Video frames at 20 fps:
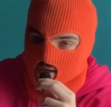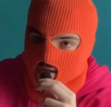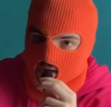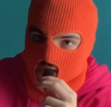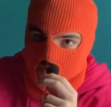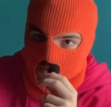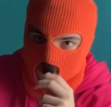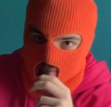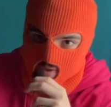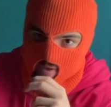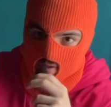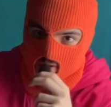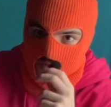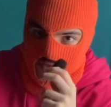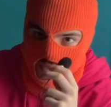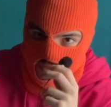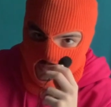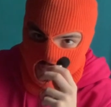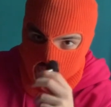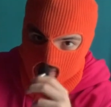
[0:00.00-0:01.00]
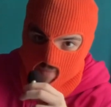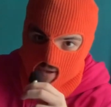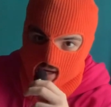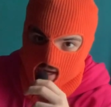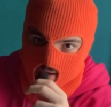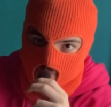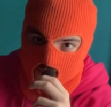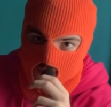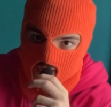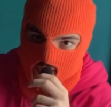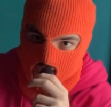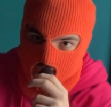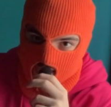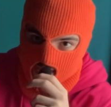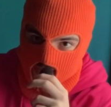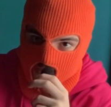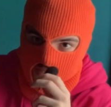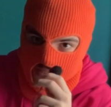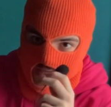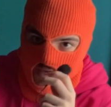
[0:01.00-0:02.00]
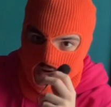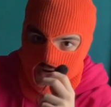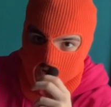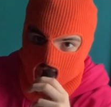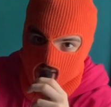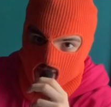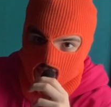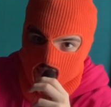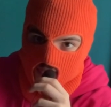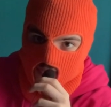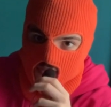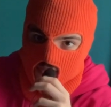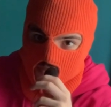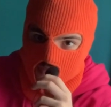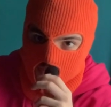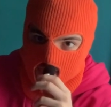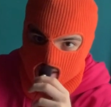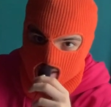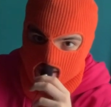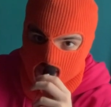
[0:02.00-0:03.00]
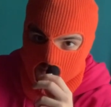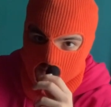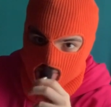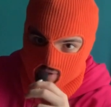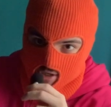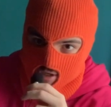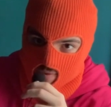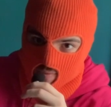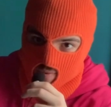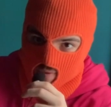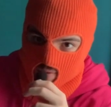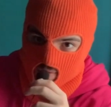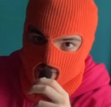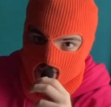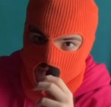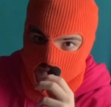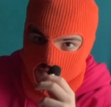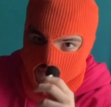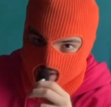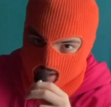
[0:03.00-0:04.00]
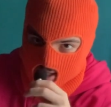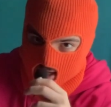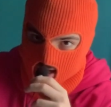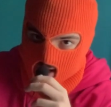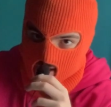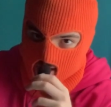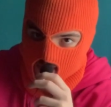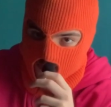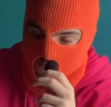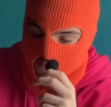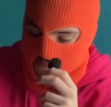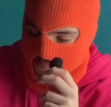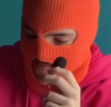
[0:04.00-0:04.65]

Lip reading: I will keep on emphasizing that IRYS is a prequel to SYRE.